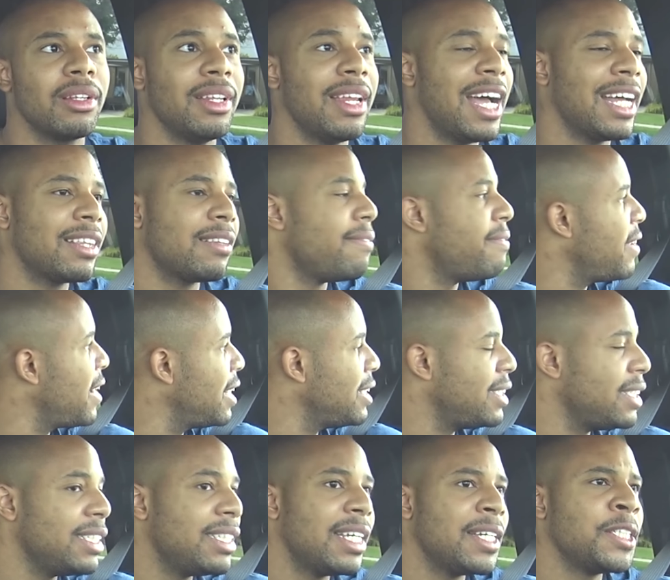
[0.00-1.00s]
Not the
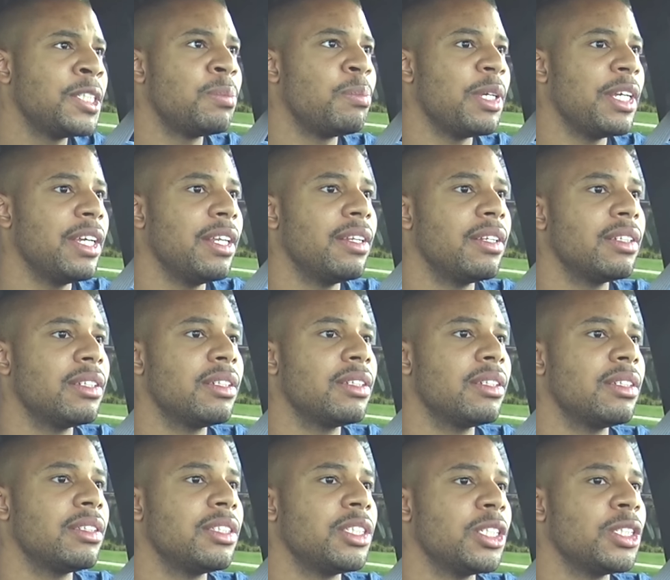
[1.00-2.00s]
fancy 10 speed,
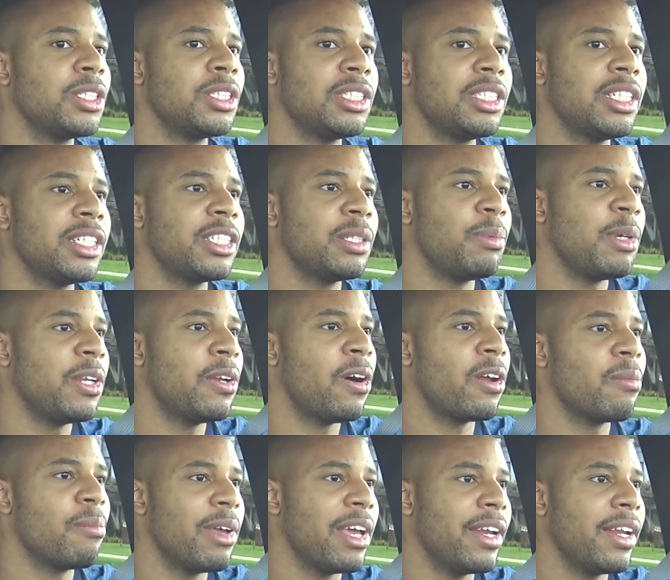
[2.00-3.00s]
just the six speed
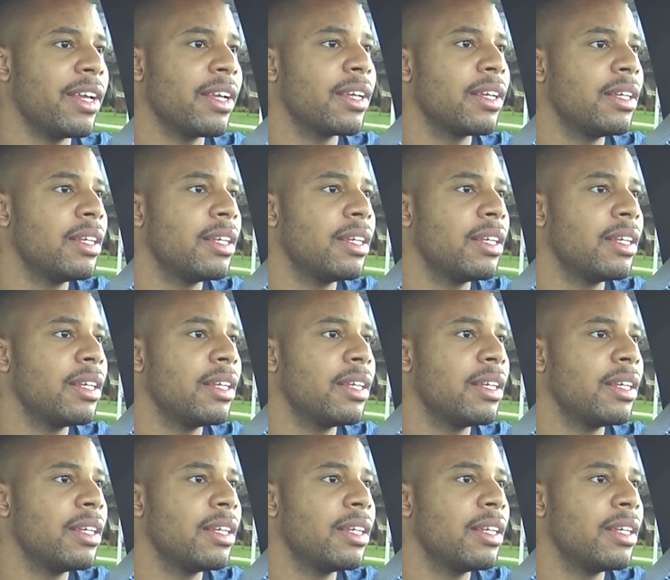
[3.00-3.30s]
automatic.